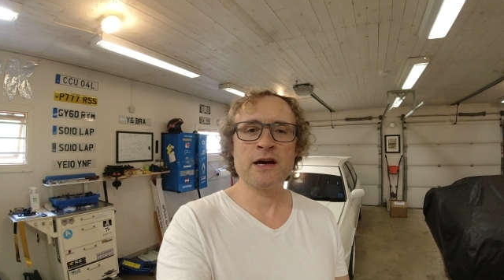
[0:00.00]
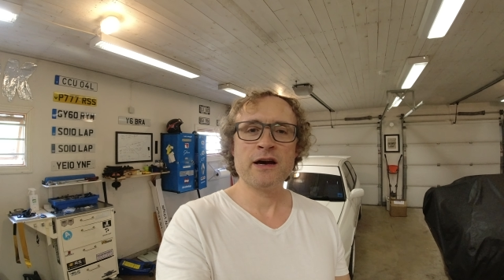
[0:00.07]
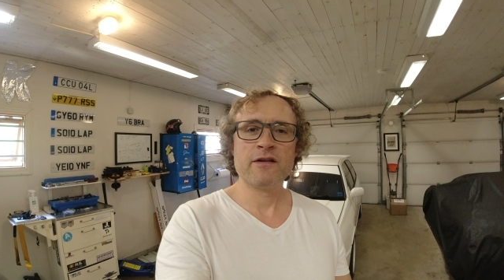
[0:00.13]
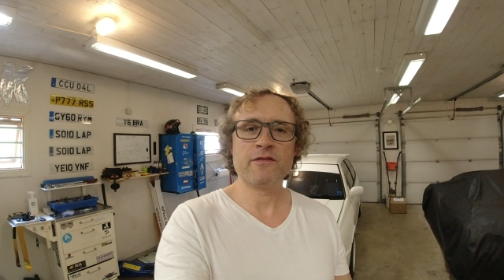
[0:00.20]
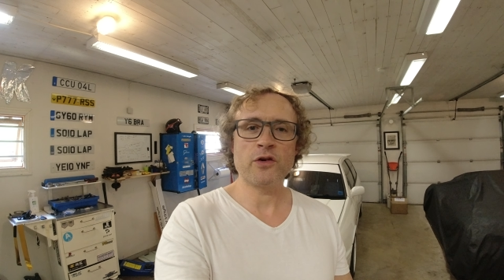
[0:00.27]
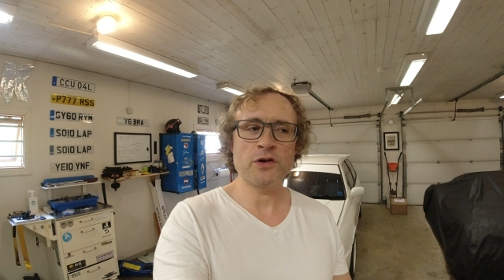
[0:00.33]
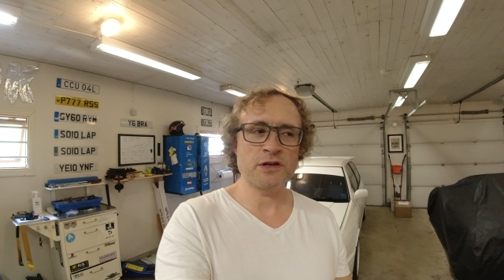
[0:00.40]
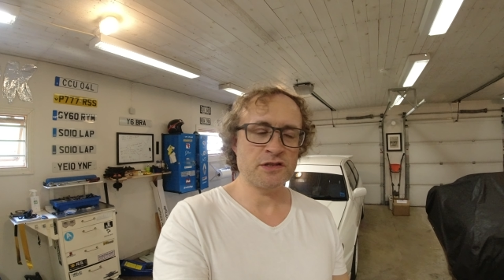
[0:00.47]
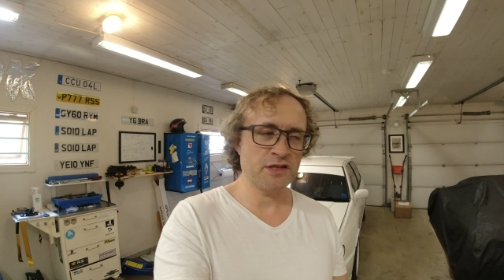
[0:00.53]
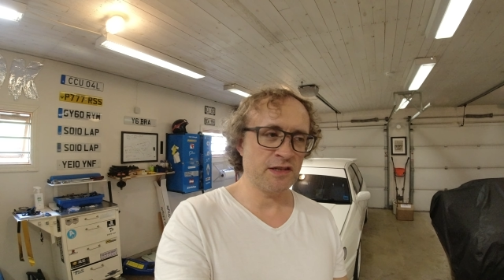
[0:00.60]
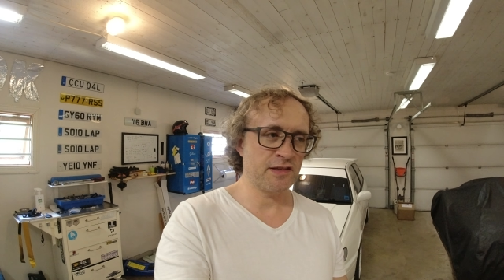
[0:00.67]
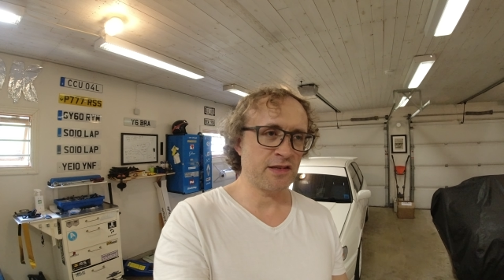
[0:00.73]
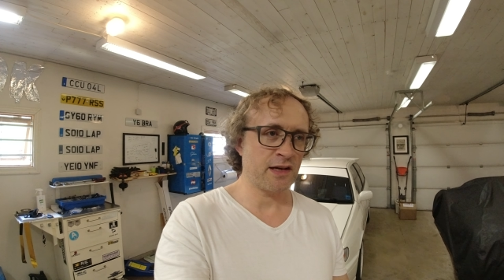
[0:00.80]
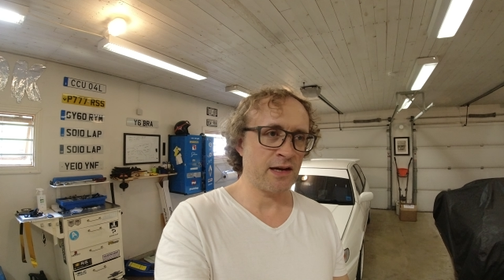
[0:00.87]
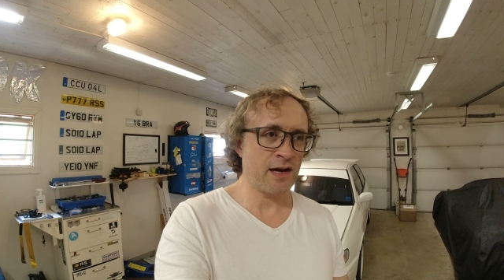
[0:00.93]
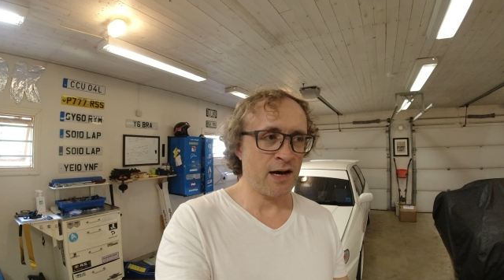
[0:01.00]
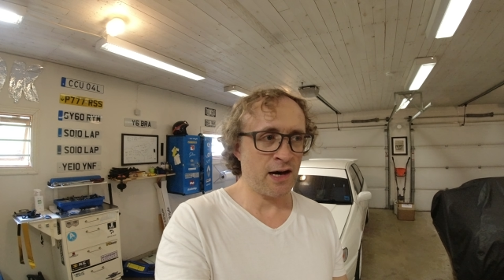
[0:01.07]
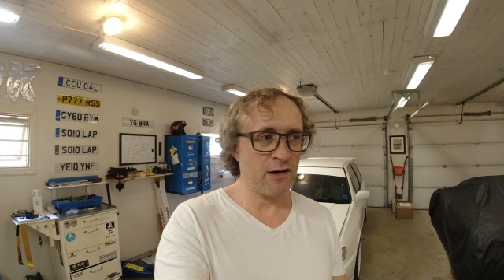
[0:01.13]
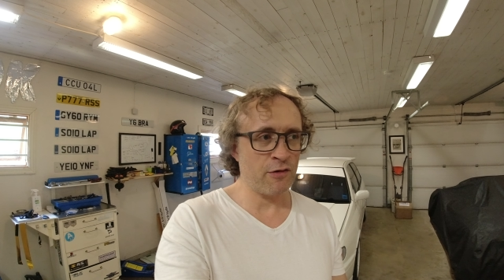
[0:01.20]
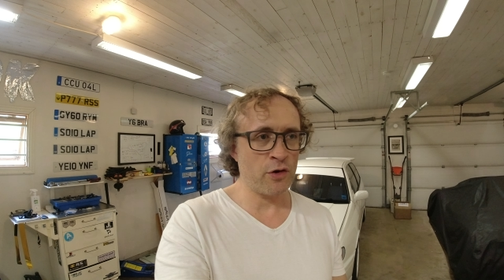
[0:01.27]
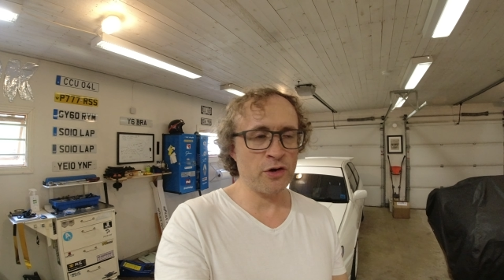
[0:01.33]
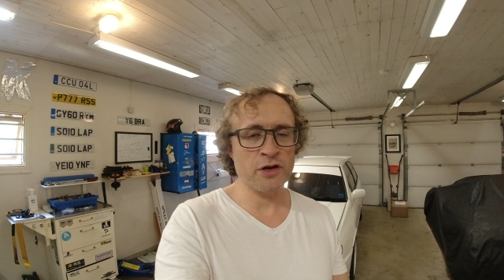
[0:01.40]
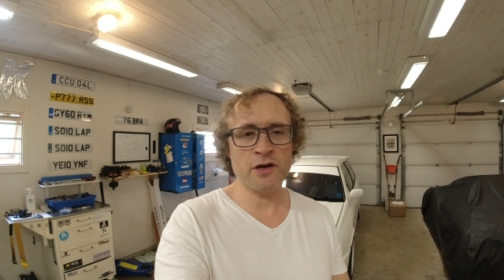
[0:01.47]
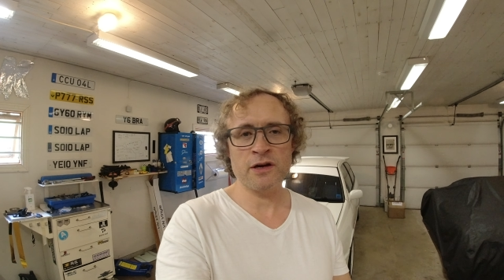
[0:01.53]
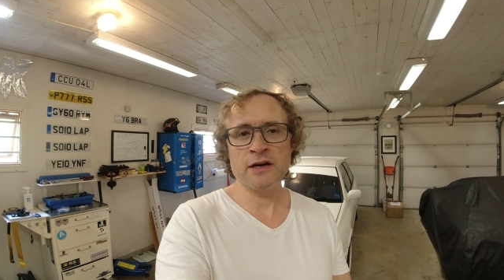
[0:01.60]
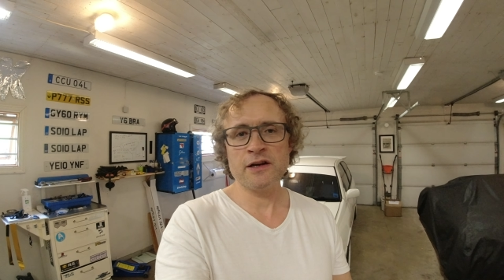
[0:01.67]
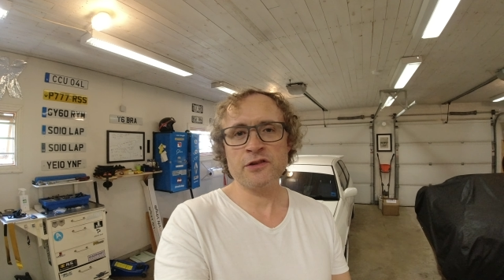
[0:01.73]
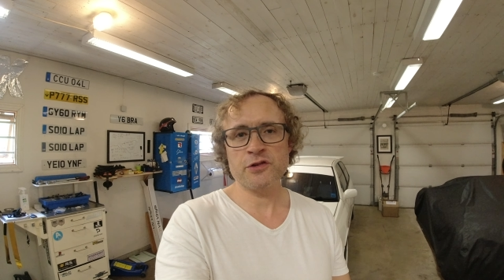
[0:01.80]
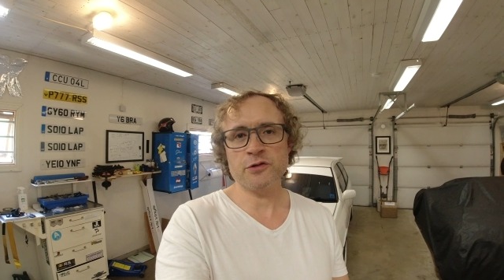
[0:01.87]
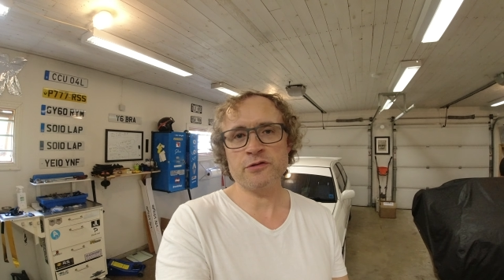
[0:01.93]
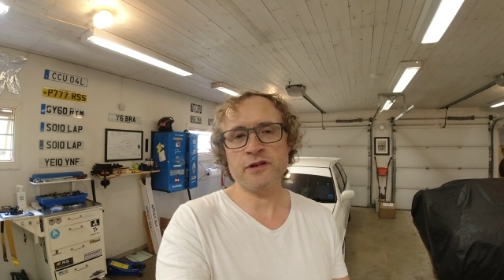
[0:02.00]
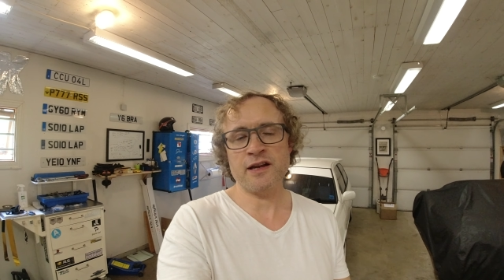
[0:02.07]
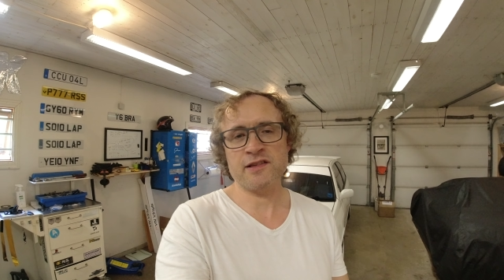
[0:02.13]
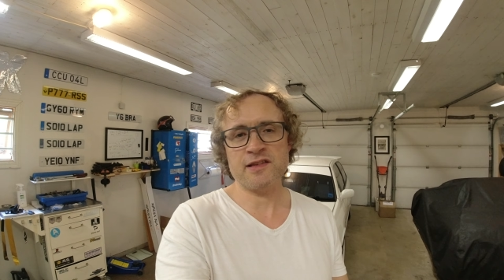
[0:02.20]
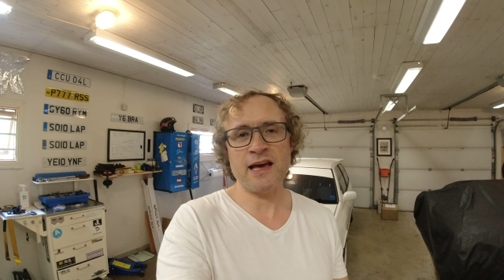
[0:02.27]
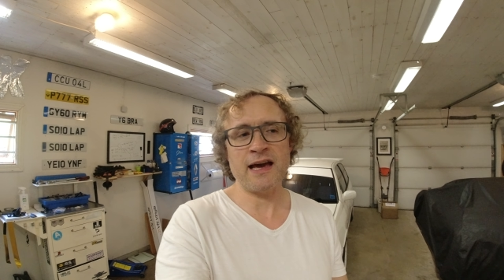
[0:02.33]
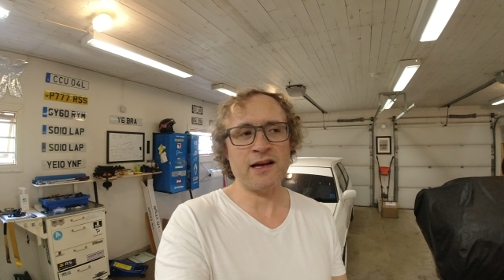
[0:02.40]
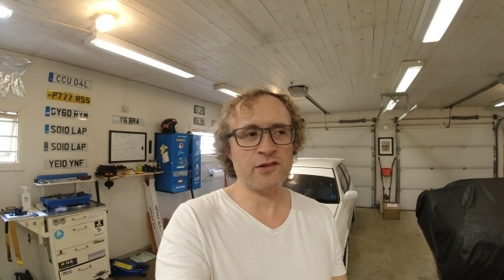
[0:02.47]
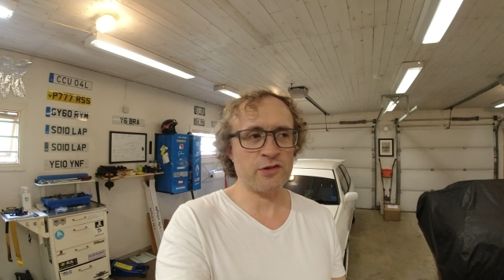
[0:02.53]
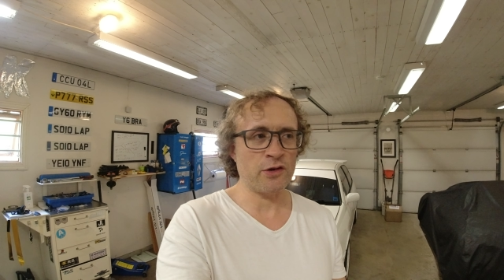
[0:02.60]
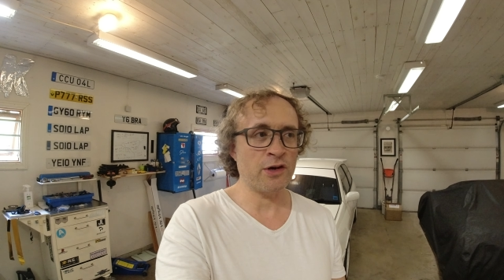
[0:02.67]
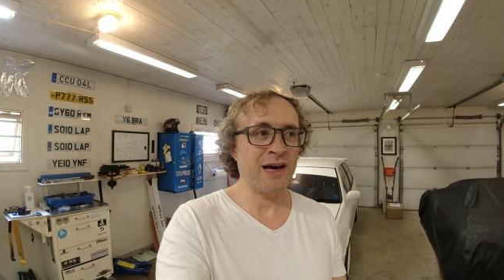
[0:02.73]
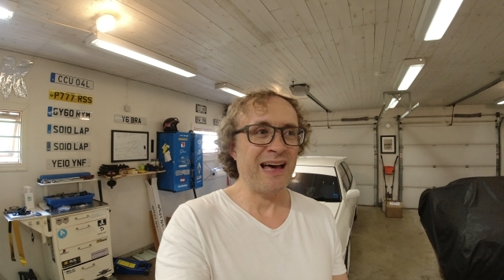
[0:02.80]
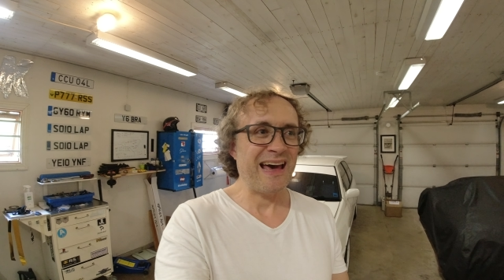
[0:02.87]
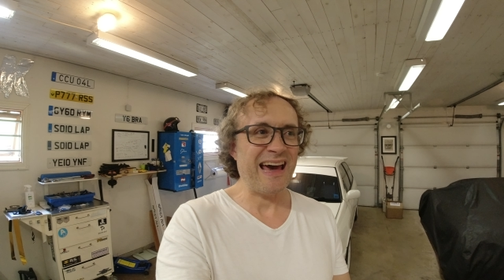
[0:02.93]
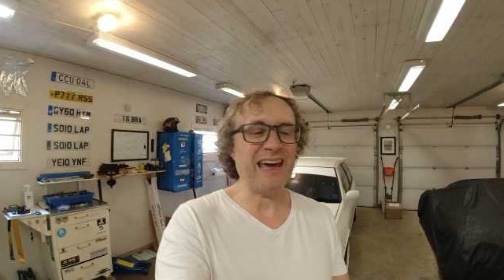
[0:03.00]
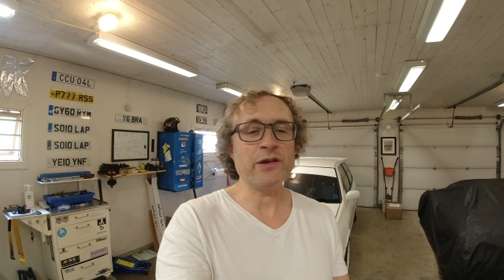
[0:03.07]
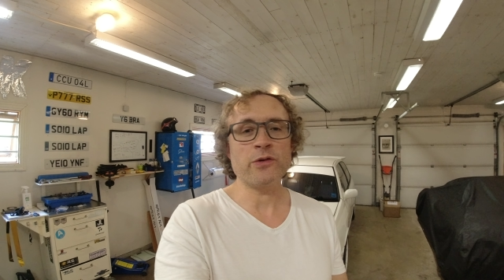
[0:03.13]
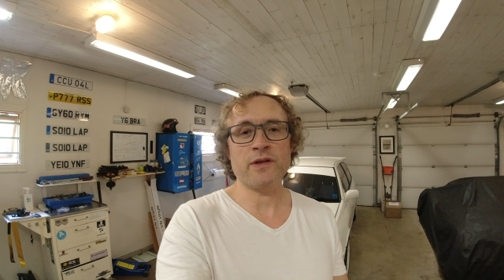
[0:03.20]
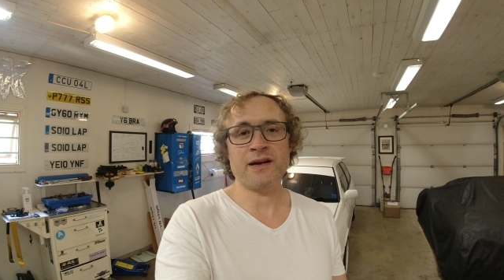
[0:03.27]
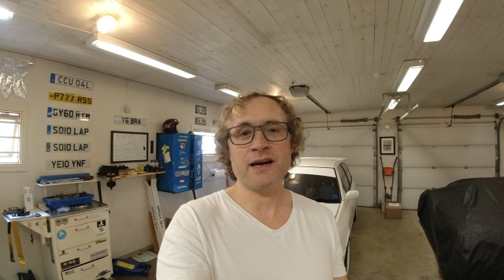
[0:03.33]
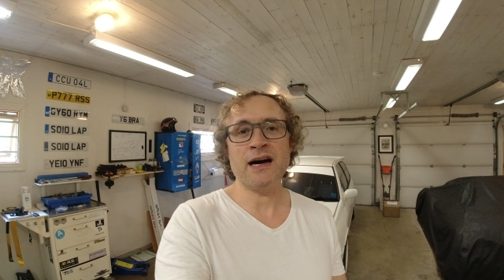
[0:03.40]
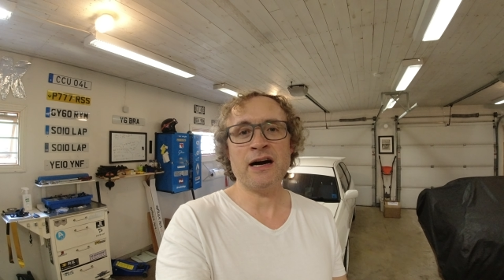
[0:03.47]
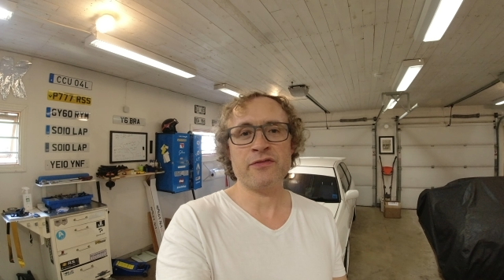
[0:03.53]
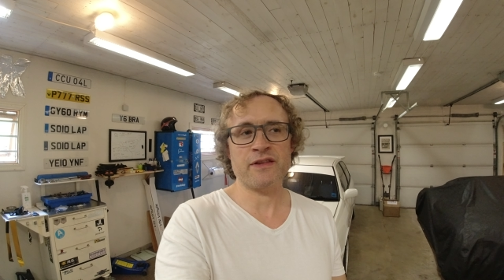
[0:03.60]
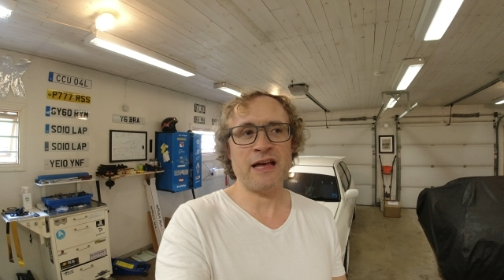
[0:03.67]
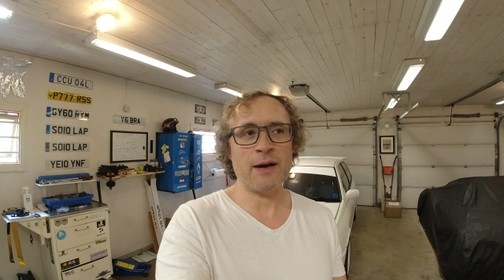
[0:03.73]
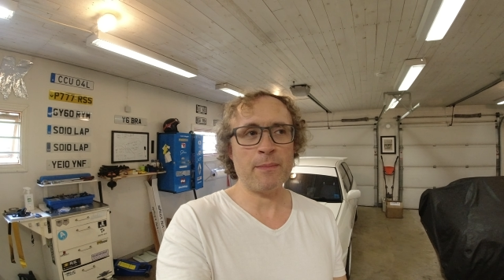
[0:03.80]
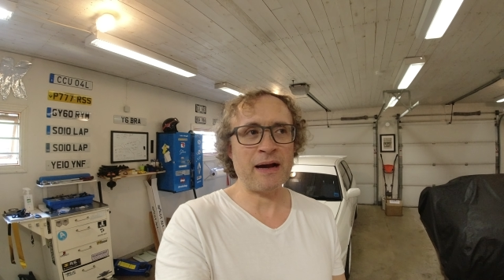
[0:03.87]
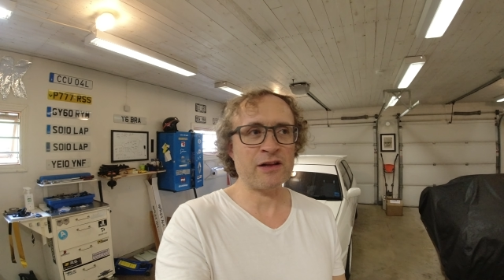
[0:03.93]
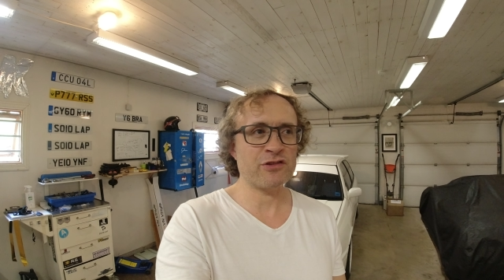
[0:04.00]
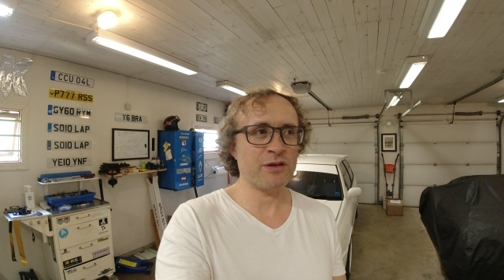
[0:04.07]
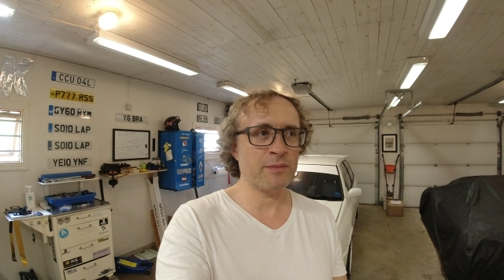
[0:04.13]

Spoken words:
for your GTI-R or your 200SX or any other car for that matter.